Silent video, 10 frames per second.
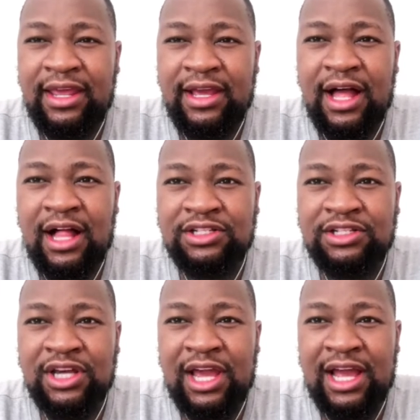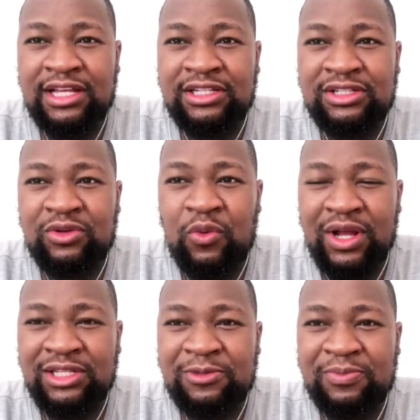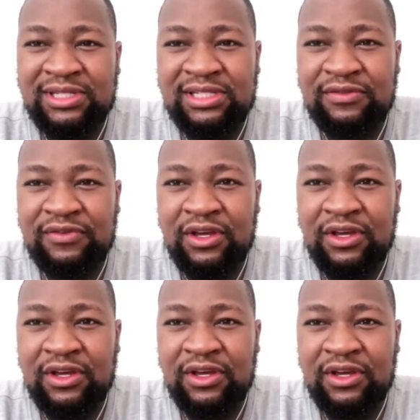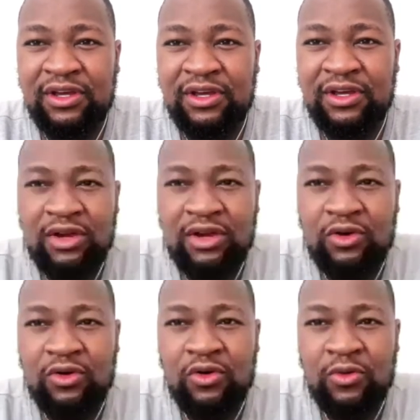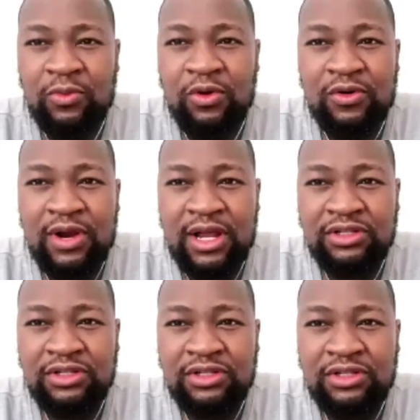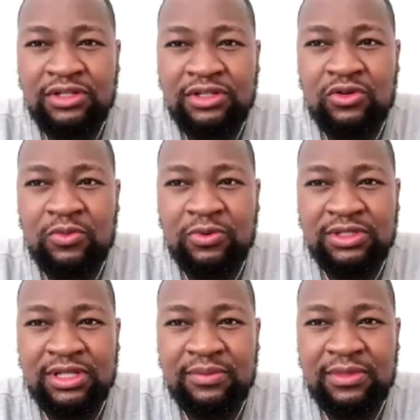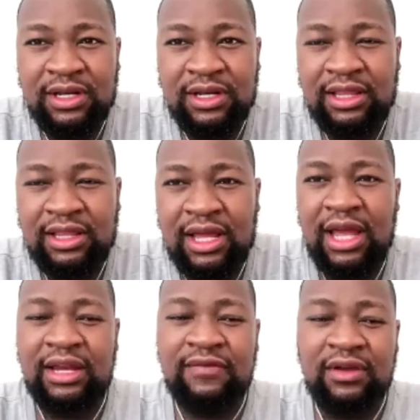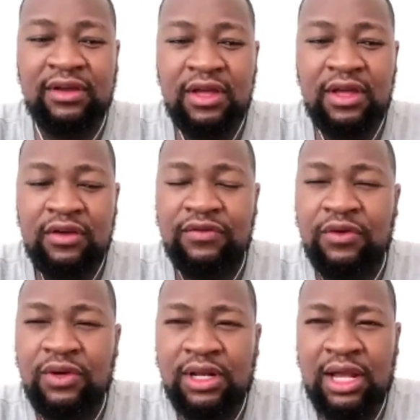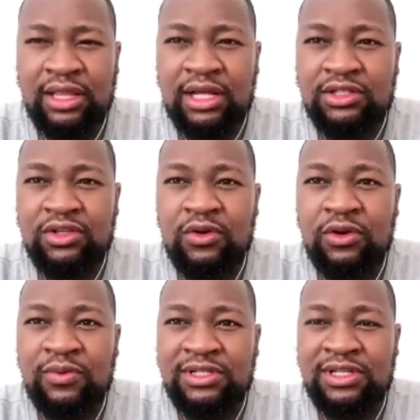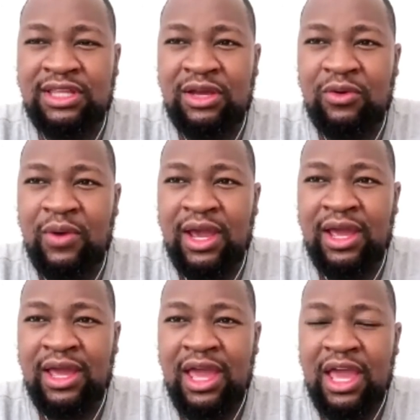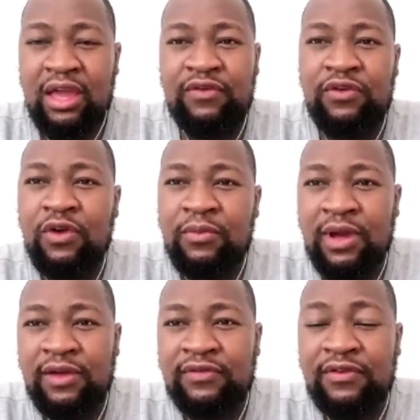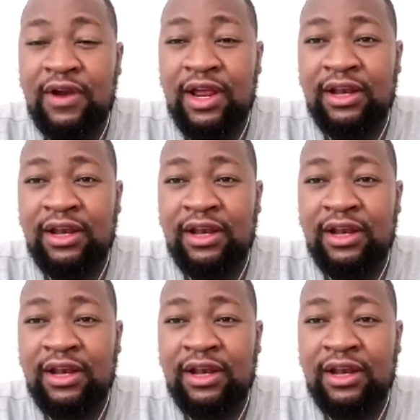culture as one specific ethnic group or race group or something like that. I never viewed it like that. So it was a thing where if you're my friend,